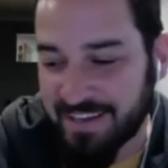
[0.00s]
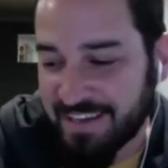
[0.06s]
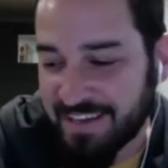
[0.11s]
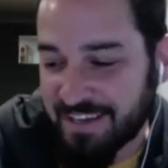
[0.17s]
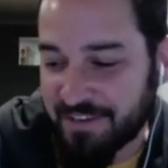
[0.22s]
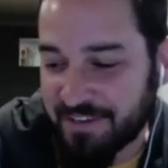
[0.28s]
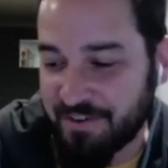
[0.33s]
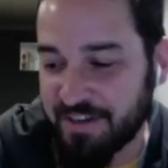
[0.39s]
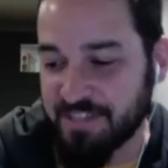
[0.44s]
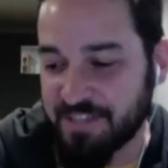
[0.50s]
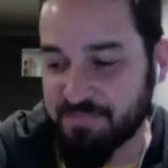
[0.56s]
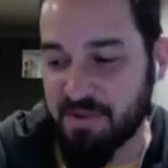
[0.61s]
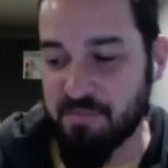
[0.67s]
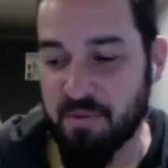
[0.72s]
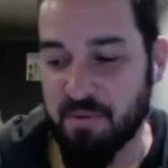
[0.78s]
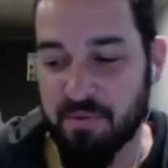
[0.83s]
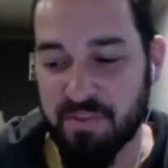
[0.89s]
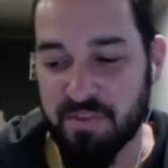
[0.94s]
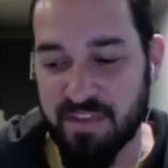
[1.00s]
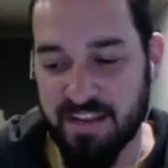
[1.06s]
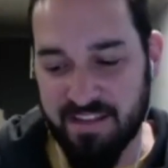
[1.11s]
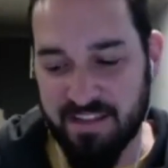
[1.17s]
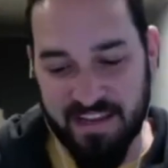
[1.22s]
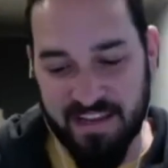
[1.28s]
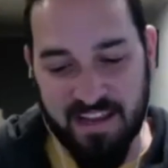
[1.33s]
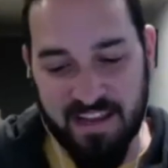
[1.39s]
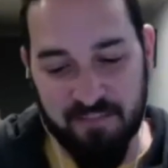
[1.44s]
credence, but I remember that
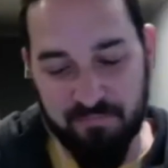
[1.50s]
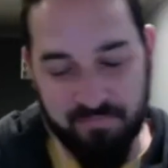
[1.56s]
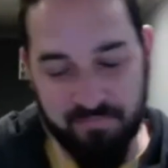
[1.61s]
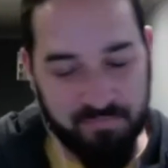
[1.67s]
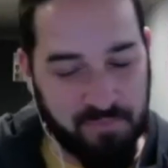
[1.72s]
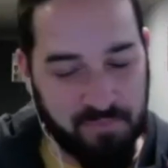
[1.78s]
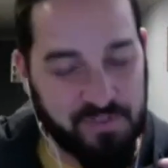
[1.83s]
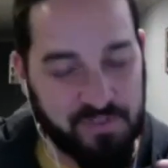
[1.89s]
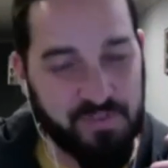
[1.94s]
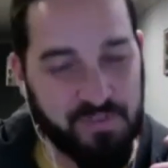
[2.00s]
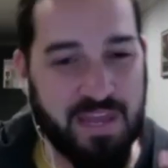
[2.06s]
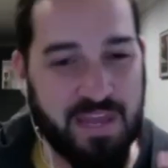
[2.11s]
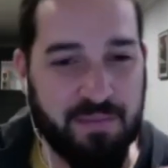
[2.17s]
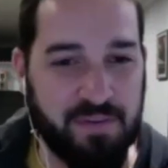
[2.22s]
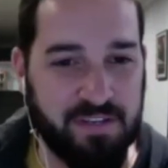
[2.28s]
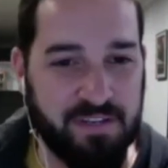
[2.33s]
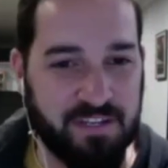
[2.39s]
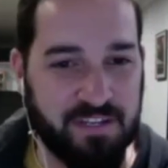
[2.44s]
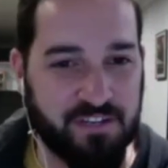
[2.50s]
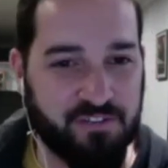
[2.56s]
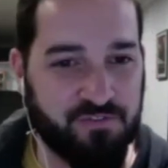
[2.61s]
like a person came in